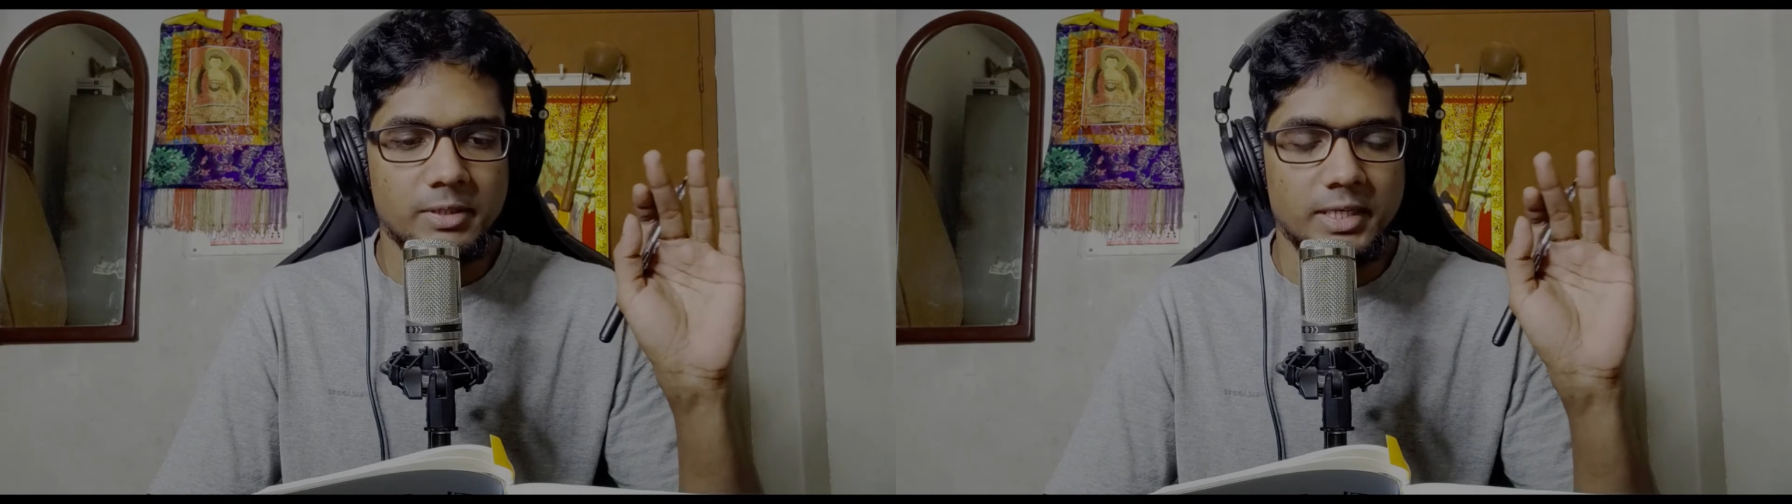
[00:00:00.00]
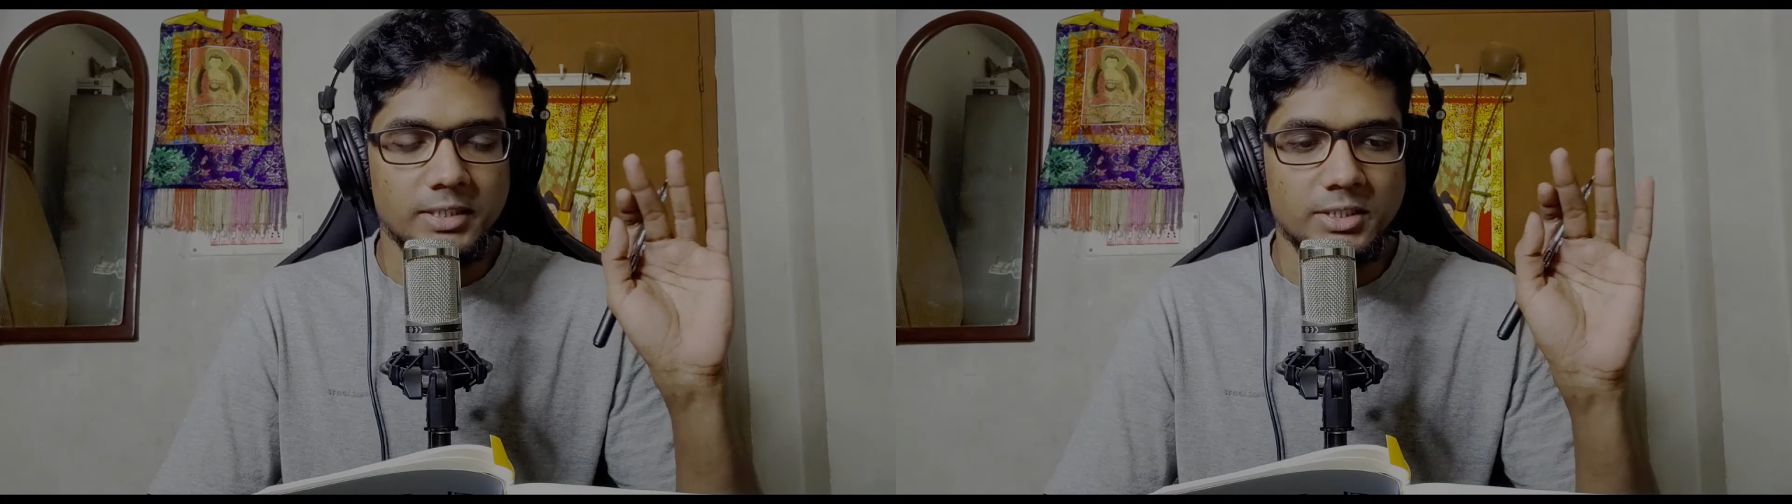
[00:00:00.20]

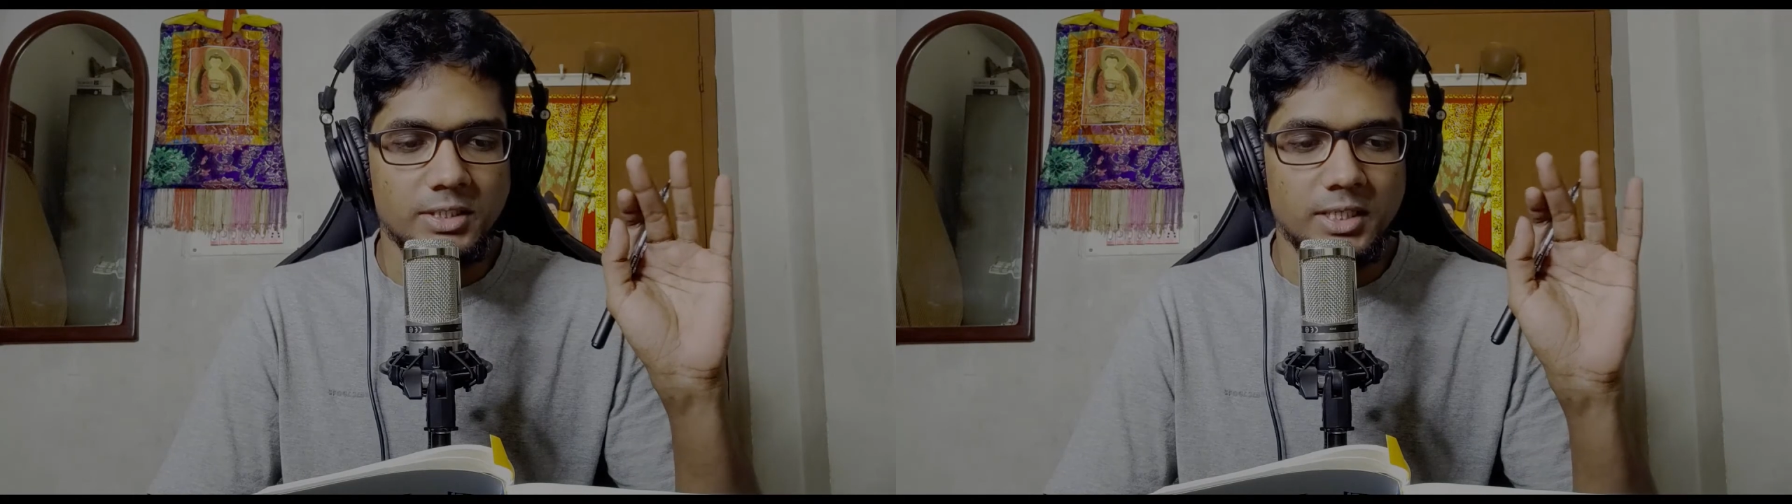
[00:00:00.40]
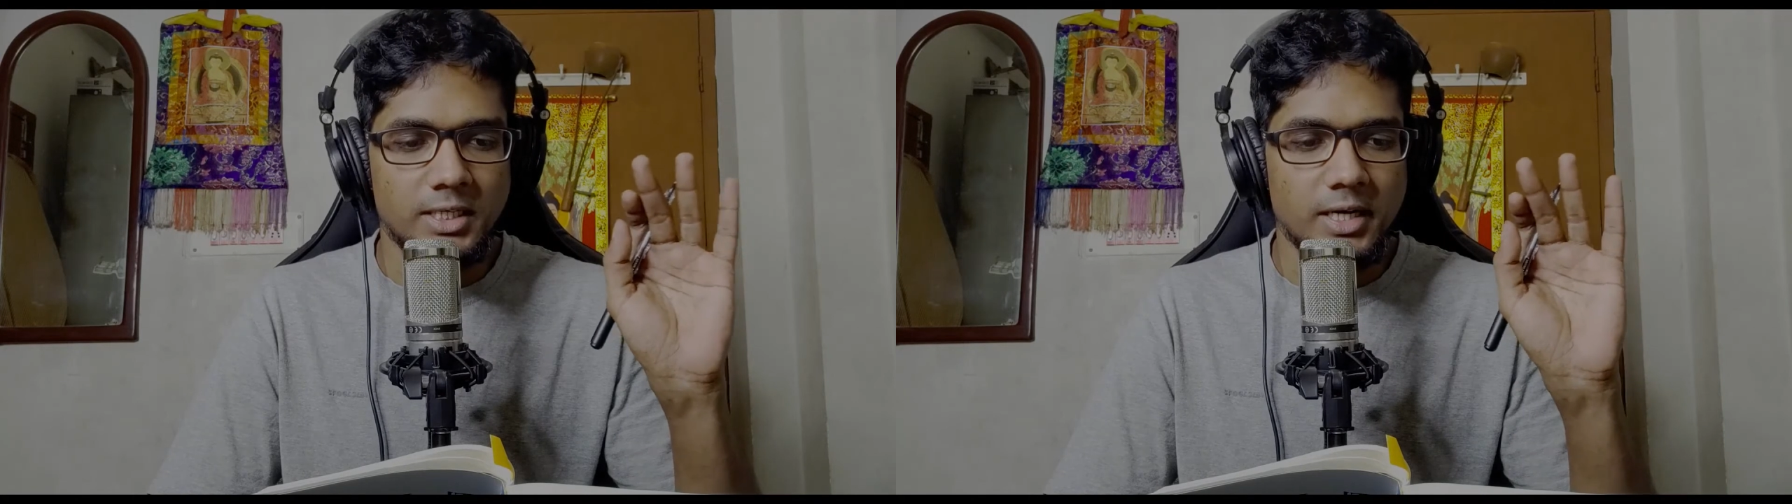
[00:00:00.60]

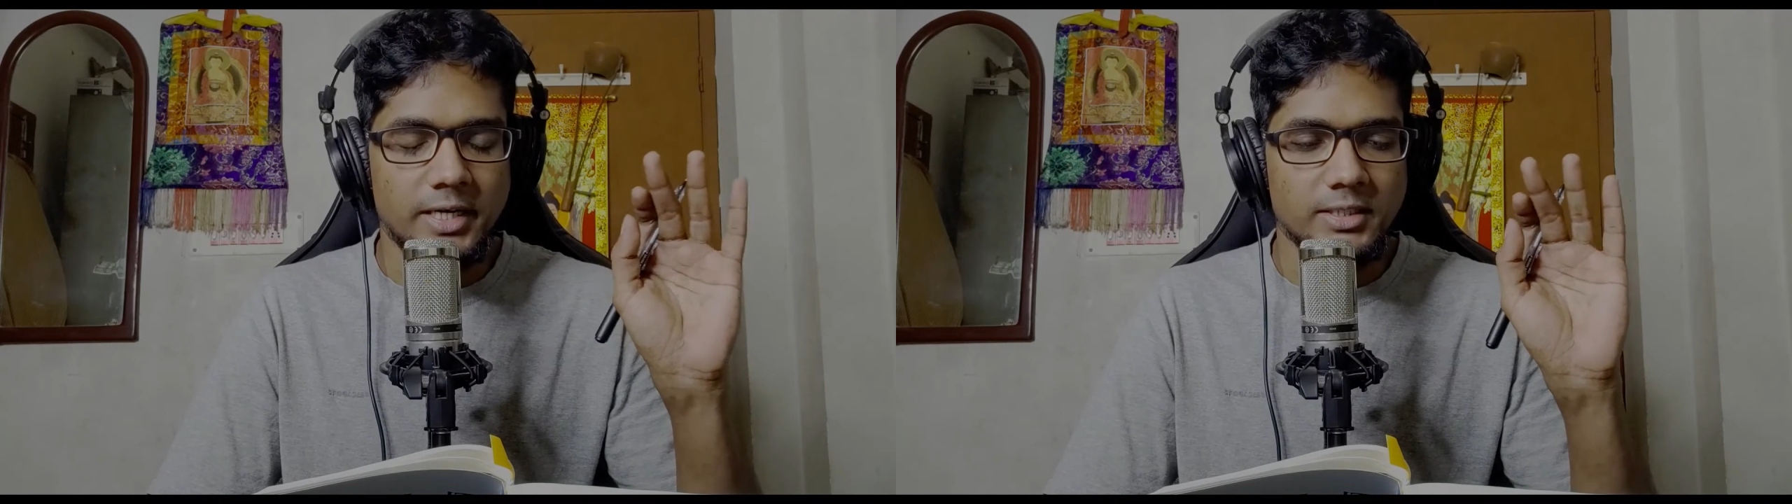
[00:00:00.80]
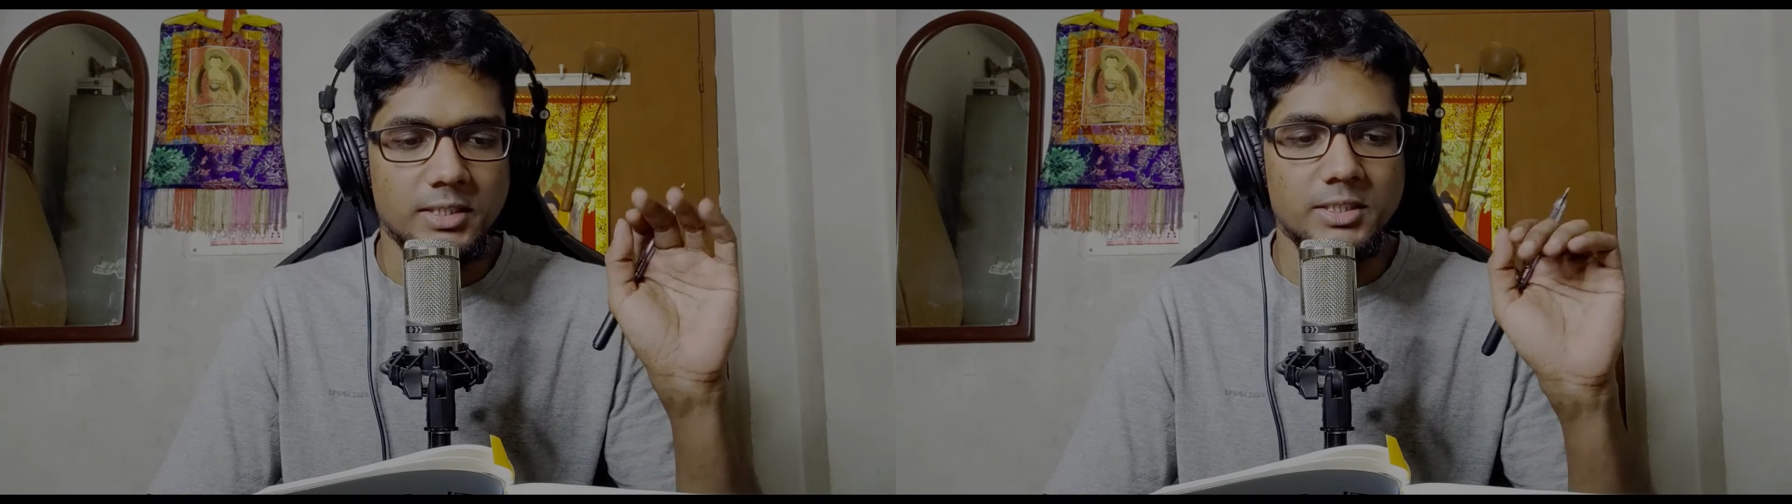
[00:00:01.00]
necessity in our
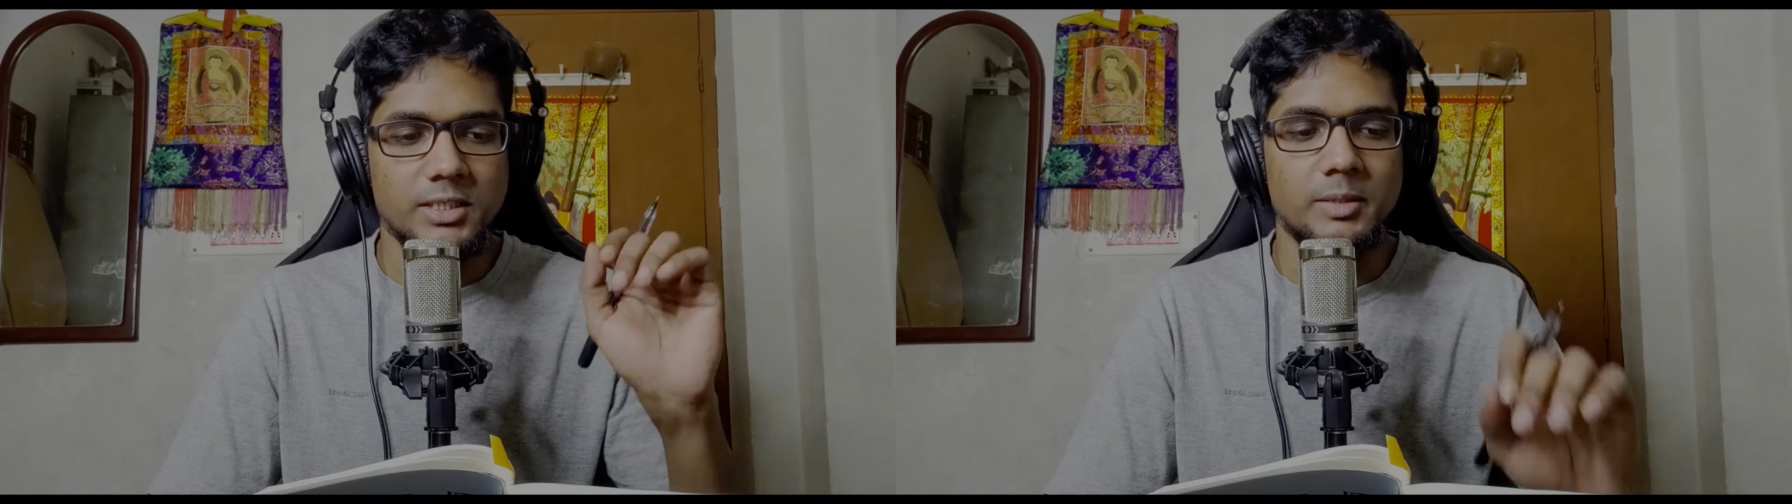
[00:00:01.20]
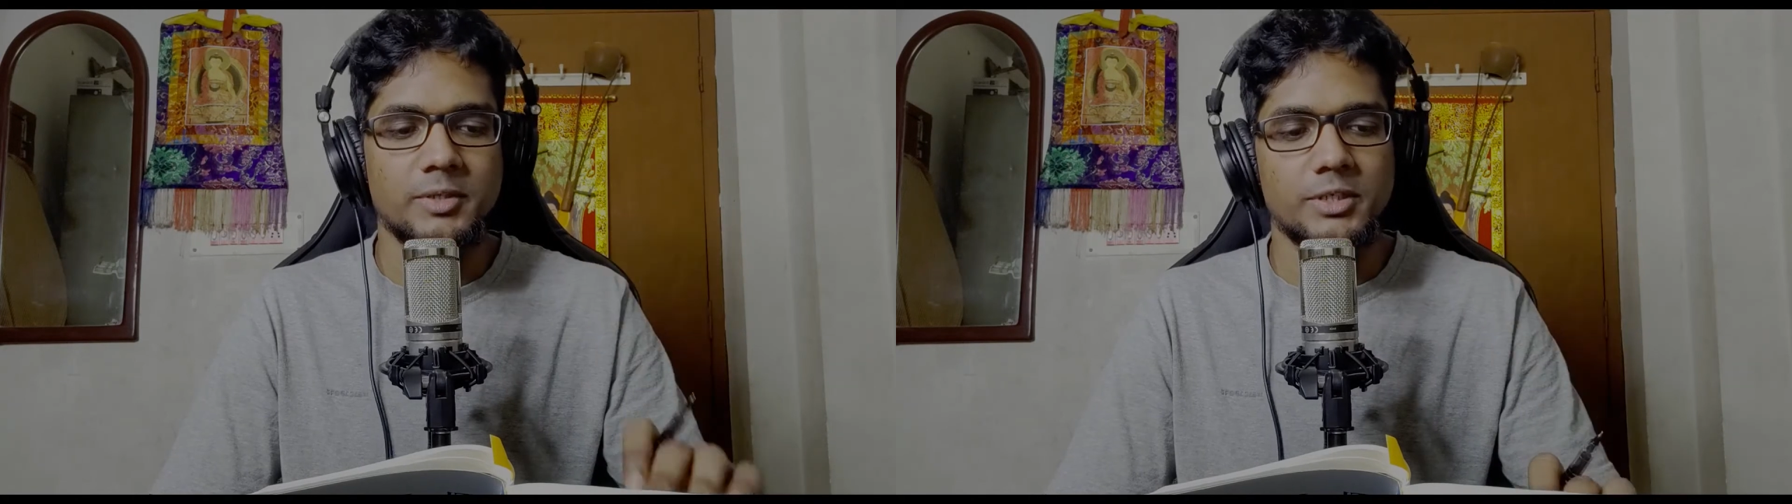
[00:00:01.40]

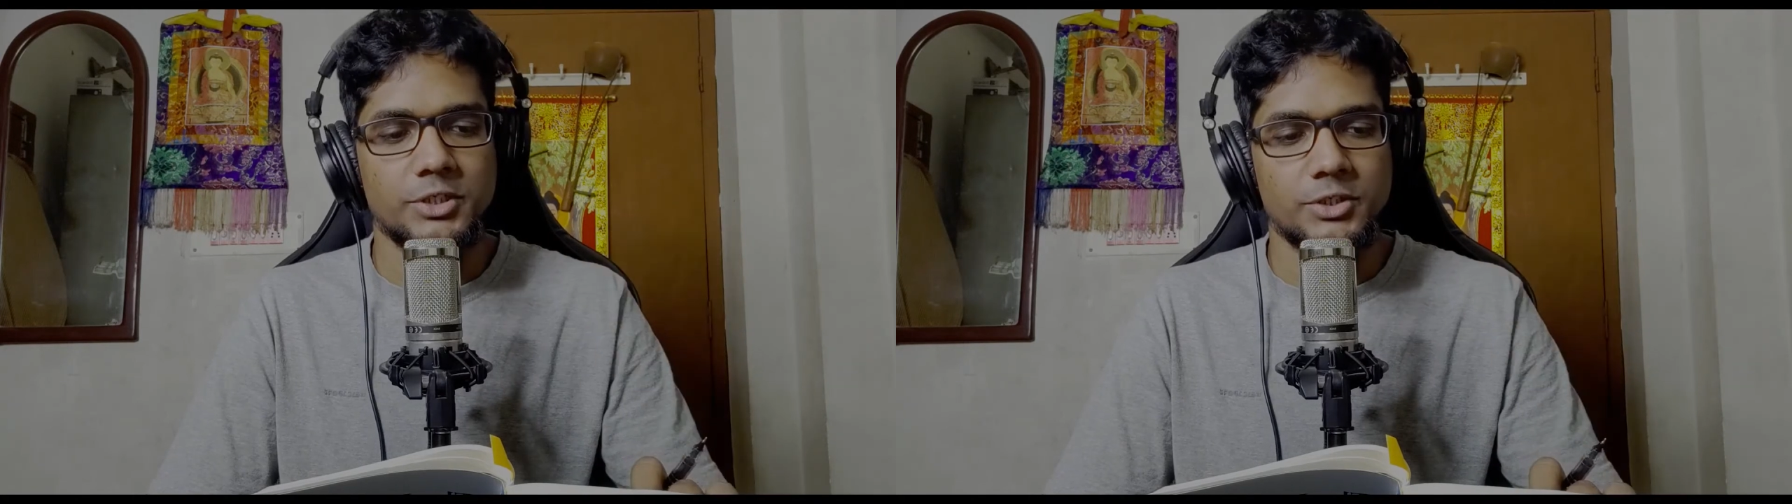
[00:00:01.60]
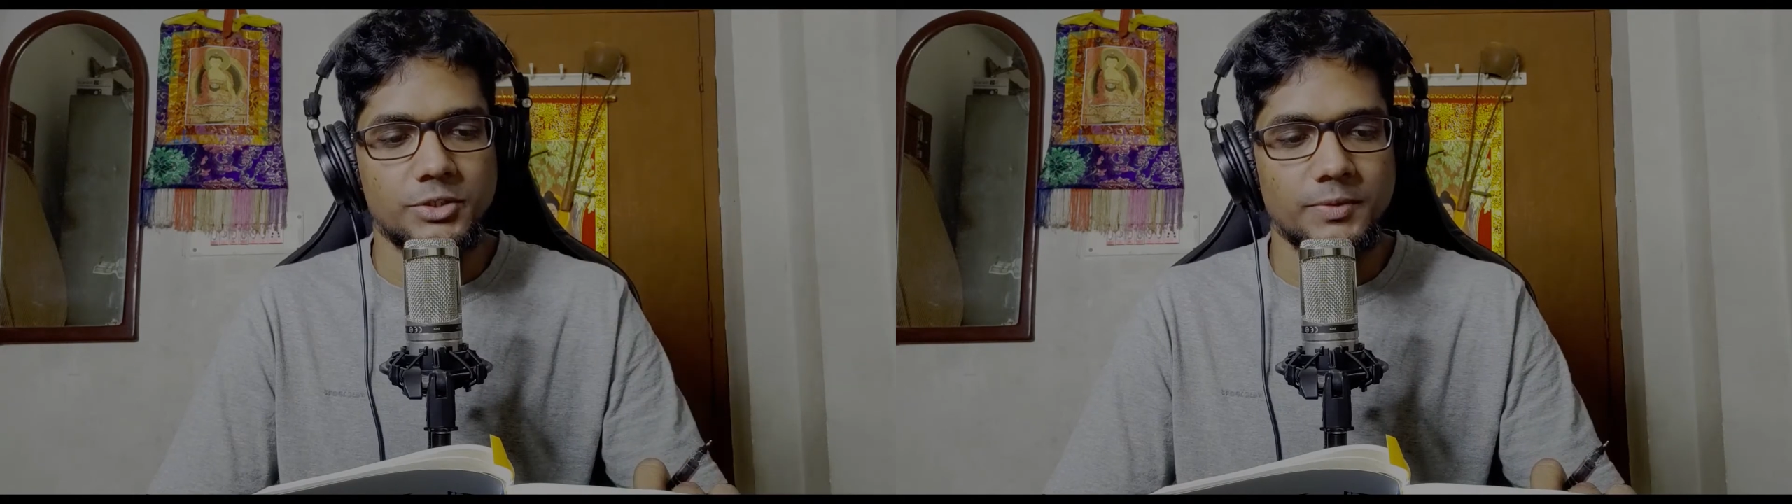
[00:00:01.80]
existing
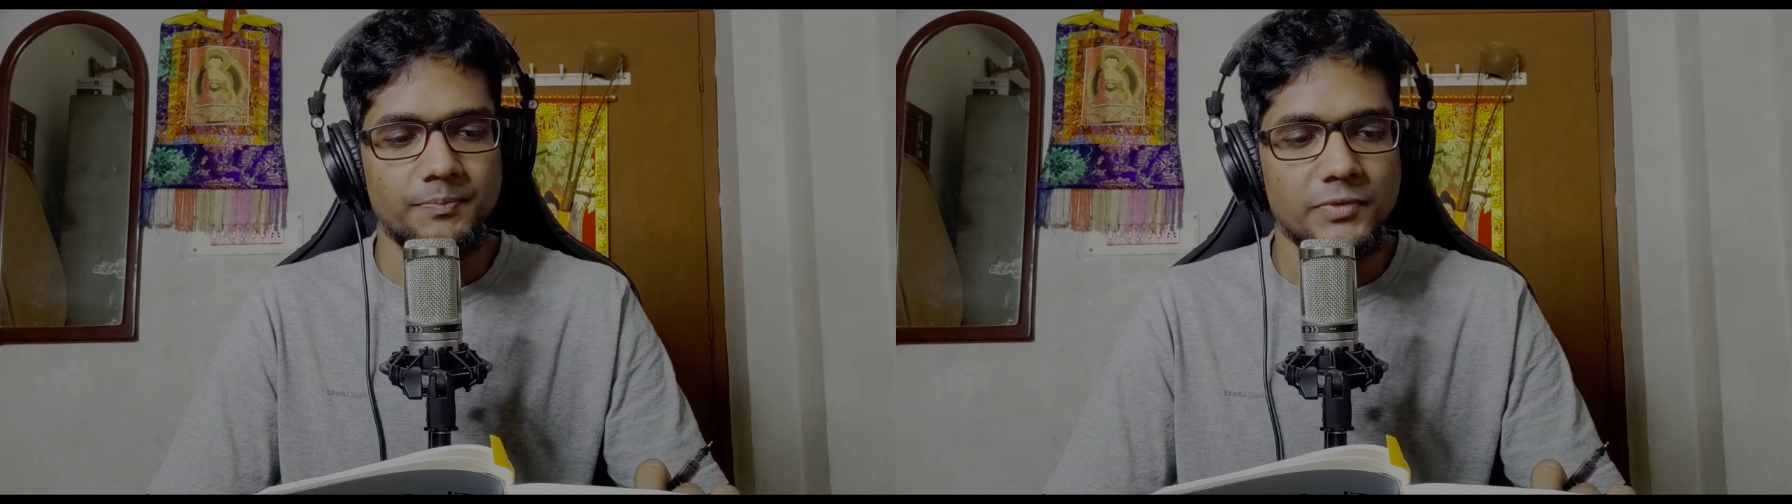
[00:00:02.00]
limitations.